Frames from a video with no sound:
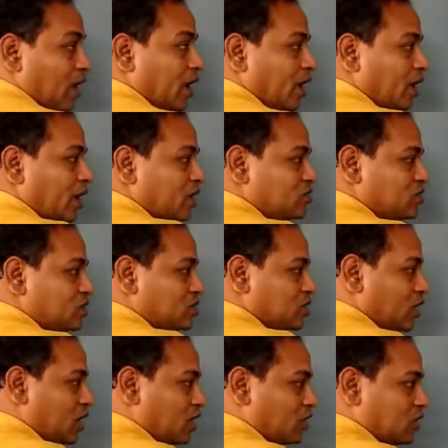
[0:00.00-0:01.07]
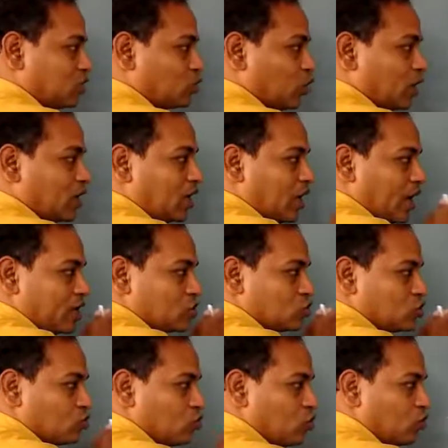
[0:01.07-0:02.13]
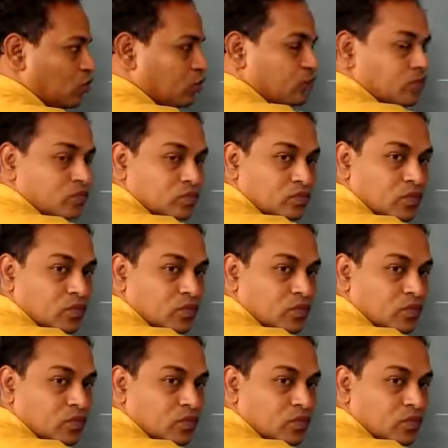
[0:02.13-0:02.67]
again this vehicle has to move.